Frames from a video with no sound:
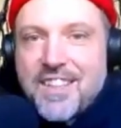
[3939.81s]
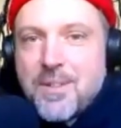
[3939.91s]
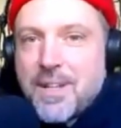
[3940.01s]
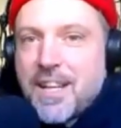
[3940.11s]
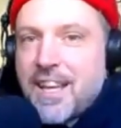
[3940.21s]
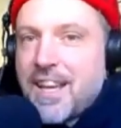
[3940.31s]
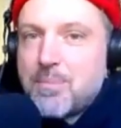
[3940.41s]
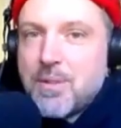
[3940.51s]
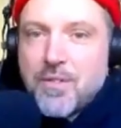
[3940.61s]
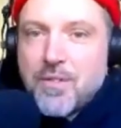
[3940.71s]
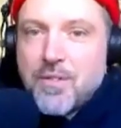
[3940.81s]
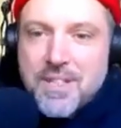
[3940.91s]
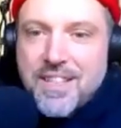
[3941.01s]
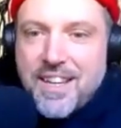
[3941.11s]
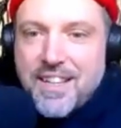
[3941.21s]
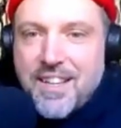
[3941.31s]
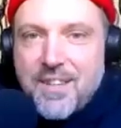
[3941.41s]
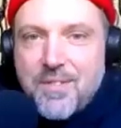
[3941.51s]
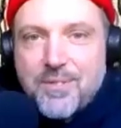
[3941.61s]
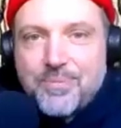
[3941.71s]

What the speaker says: you want to add before we sign off?